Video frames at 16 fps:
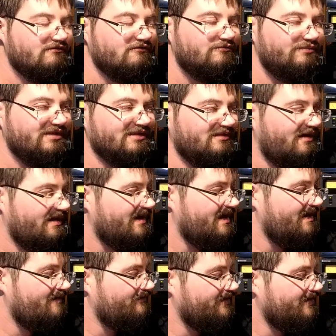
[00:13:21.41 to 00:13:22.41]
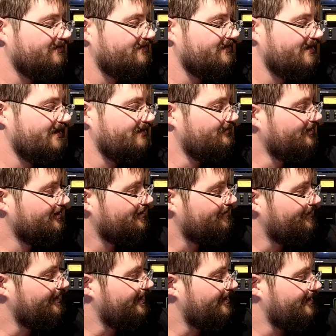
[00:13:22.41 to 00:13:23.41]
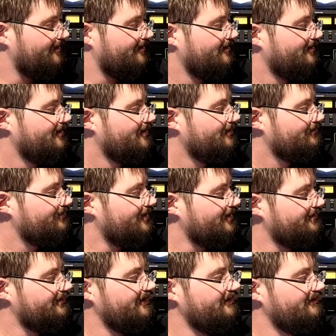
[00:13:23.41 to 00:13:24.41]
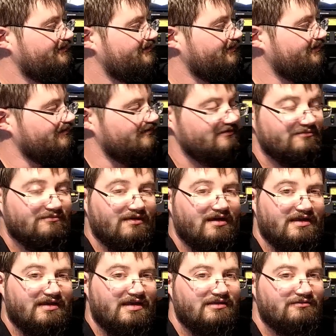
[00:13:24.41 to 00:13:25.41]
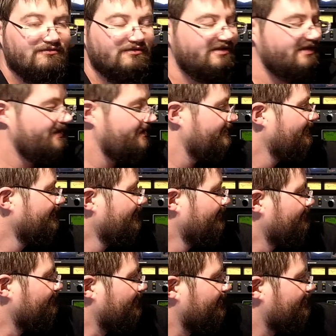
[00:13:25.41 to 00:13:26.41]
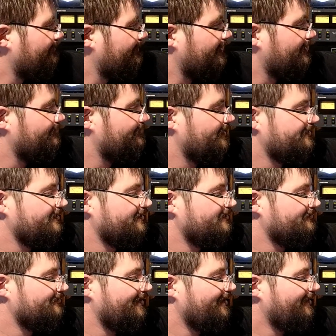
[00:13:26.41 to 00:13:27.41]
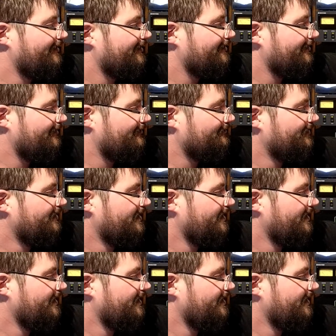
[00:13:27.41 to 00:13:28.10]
It would be like having, say, one speaker plugged into my Kenwood here, one speaker plugged into my Icom,